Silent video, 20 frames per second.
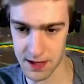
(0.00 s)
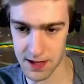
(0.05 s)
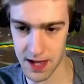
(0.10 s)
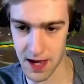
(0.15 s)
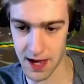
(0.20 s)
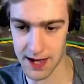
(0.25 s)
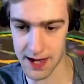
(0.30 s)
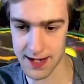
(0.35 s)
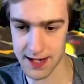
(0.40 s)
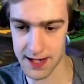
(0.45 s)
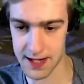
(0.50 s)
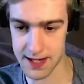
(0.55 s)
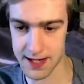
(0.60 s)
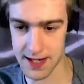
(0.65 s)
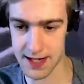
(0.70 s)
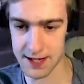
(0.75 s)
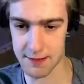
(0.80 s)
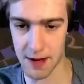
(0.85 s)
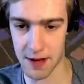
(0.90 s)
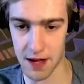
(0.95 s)
Yeah, it did a
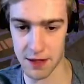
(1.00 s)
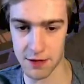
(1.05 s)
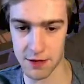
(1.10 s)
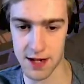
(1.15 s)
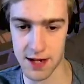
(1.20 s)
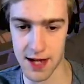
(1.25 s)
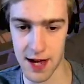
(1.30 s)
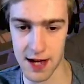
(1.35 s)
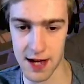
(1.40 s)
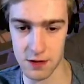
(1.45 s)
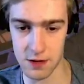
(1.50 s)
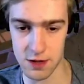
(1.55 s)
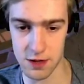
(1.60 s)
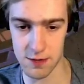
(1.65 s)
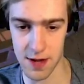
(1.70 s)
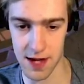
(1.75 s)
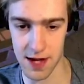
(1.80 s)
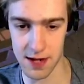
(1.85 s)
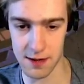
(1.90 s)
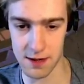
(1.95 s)
decent amount. 3k, not too
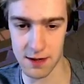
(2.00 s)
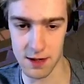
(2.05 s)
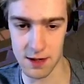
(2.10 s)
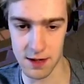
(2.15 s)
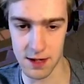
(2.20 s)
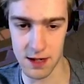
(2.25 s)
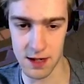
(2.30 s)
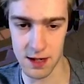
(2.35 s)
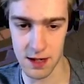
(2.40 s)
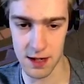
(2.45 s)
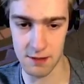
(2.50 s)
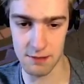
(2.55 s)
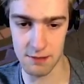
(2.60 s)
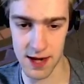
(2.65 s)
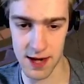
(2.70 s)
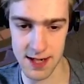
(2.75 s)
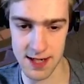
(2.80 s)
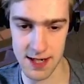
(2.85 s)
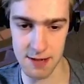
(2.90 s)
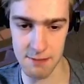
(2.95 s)
bad.
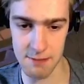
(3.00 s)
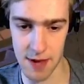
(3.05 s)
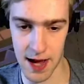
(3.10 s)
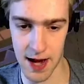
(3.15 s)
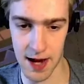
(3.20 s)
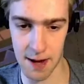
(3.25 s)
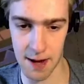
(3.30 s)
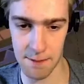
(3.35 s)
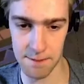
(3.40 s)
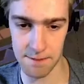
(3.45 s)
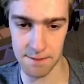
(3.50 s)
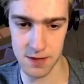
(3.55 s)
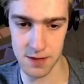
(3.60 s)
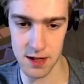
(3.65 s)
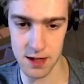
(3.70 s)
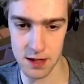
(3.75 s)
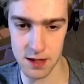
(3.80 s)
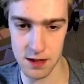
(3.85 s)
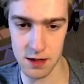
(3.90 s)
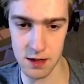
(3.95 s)
Minus 10 back
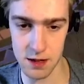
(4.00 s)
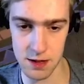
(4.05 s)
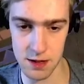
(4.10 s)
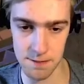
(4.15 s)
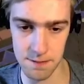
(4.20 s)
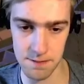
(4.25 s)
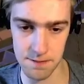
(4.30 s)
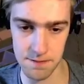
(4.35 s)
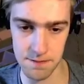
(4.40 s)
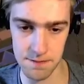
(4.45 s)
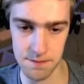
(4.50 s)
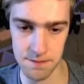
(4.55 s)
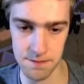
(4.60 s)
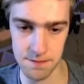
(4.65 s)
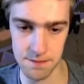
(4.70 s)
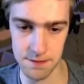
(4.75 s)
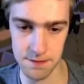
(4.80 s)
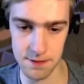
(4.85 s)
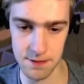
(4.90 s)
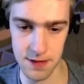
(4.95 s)
is good.
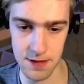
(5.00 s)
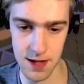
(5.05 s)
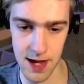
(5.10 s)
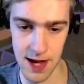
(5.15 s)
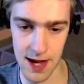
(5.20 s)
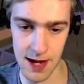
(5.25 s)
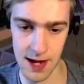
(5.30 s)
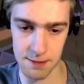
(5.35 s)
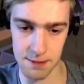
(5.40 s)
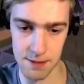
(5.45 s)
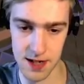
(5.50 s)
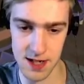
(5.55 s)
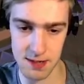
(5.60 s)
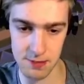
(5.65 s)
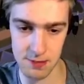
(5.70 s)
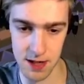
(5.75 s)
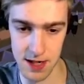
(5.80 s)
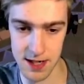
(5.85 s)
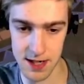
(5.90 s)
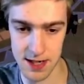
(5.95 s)
And a Pierce
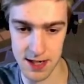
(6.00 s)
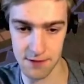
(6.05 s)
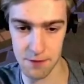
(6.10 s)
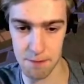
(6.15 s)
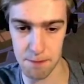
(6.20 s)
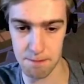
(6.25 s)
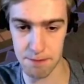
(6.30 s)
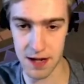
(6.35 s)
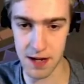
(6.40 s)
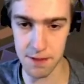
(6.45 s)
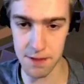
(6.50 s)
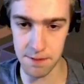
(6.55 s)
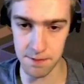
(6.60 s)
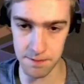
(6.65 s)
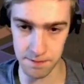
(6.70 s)
Blade is even better.